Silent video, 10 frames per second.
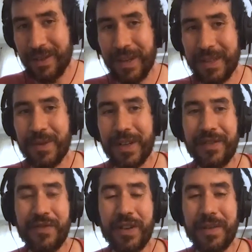Westbrook on
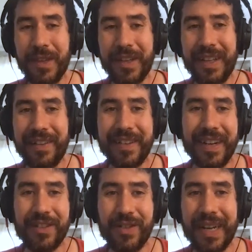a $40 million
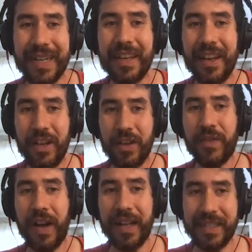contract.
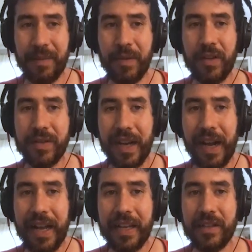You've got some of those
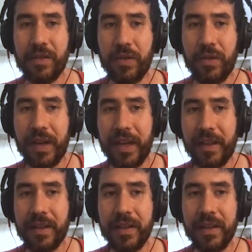guys who you
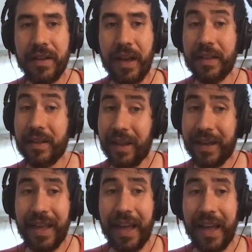can, and
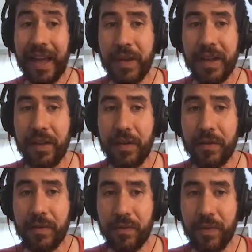like that could be
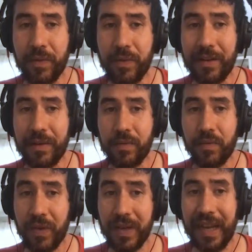another reason to
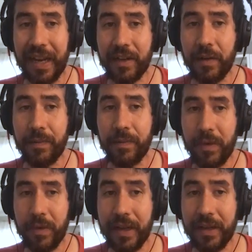re-sign
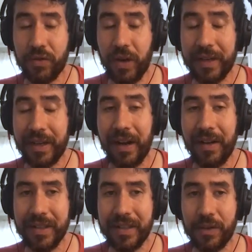John
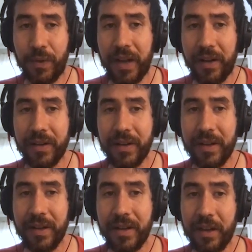Collins as well.
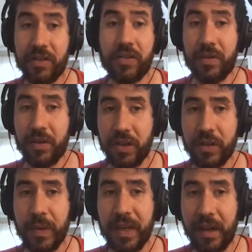It could
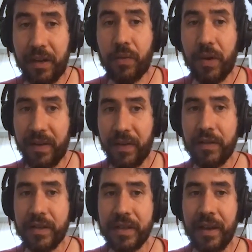just be another one of
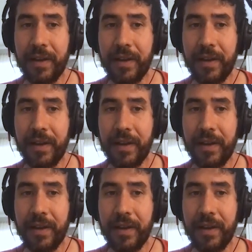those,